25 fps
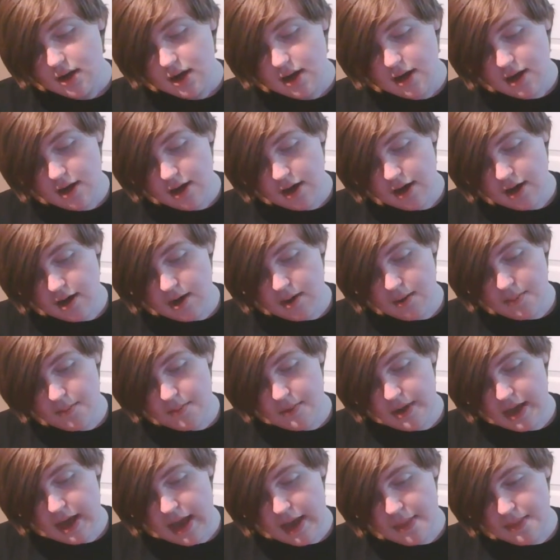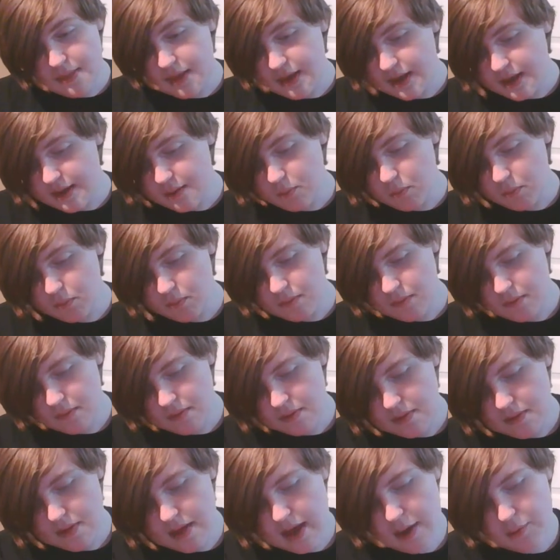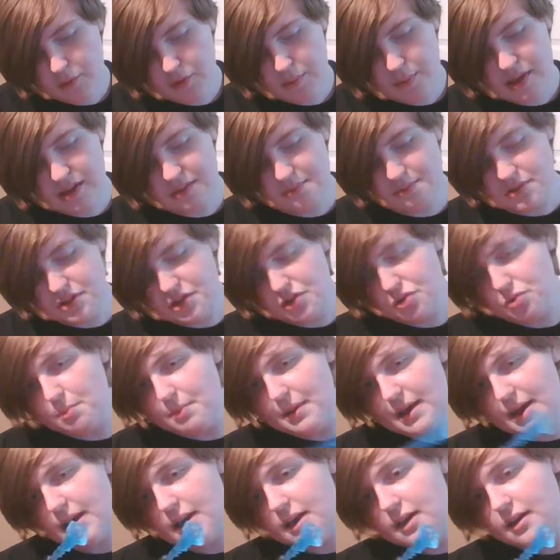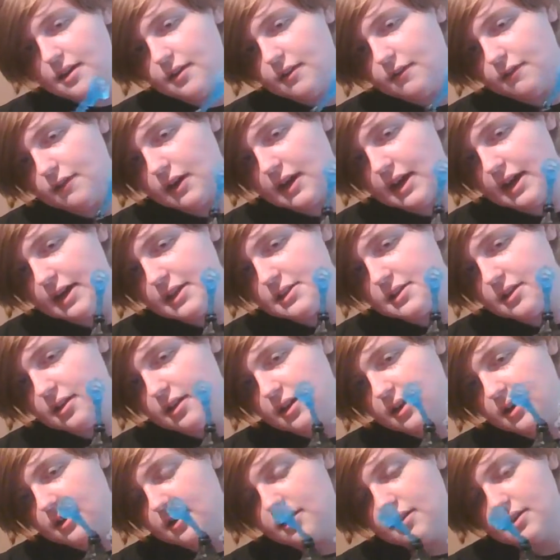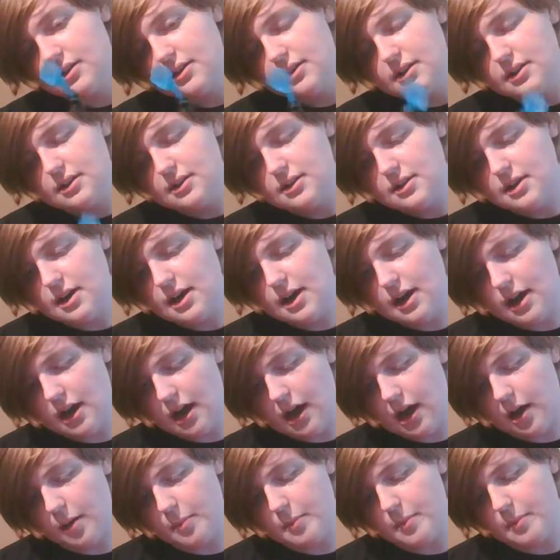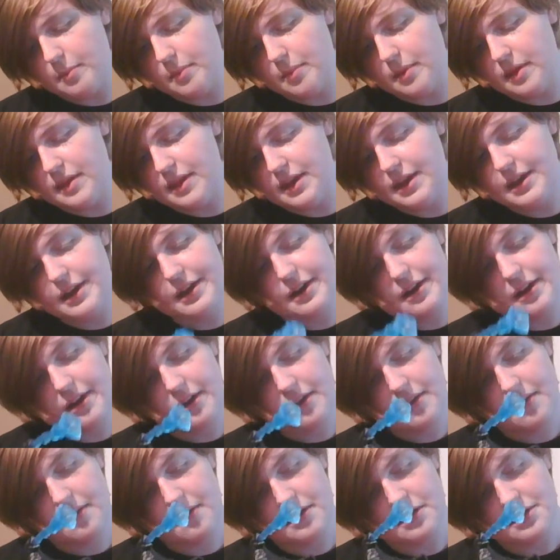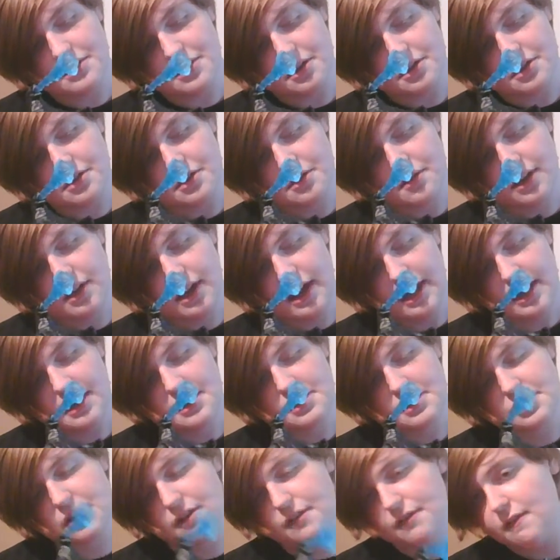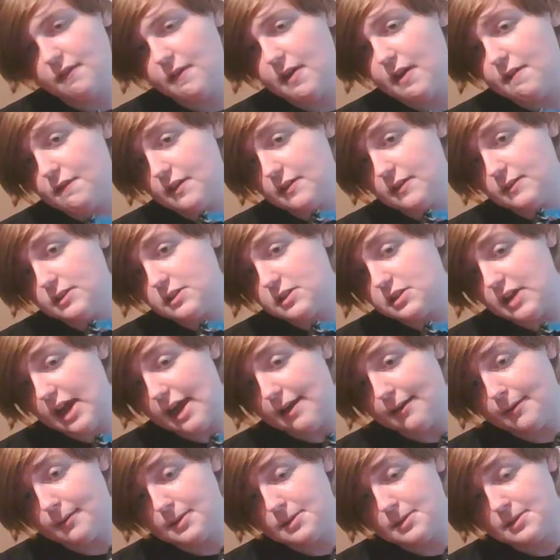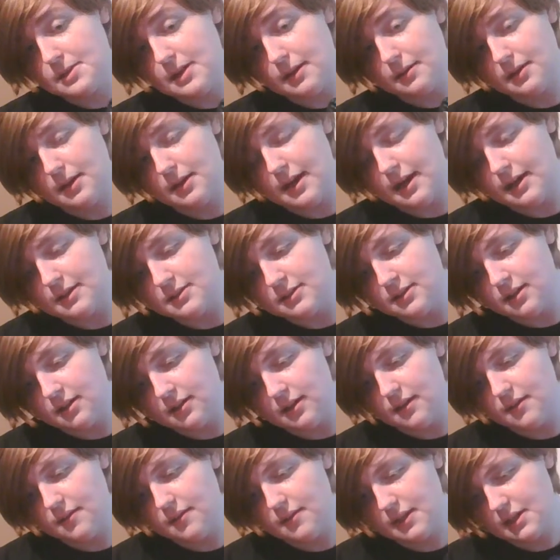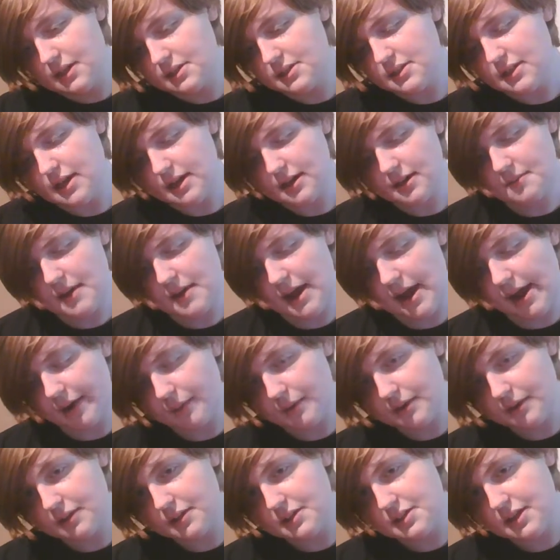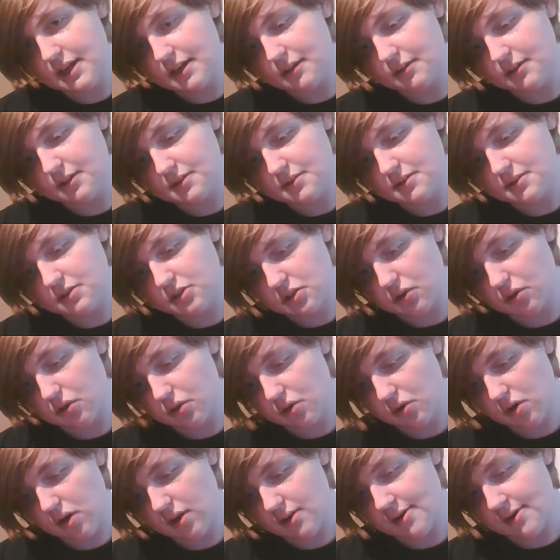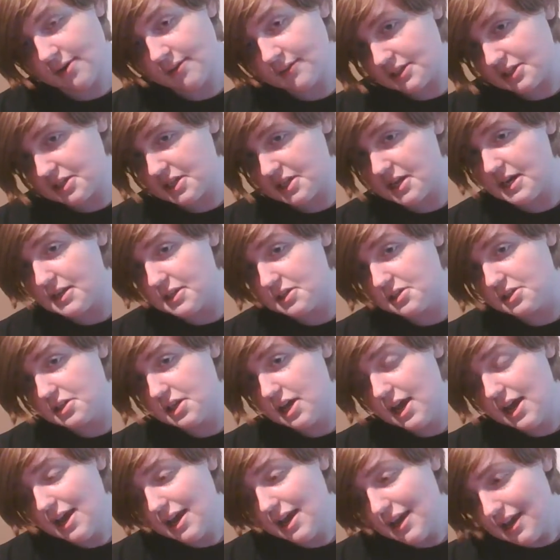And then it would be too big for Godzilla. But then there's also the case of if it's accurately scaled to Godzilla, then it's not accurately scaled to Skullcrawler, unless it is.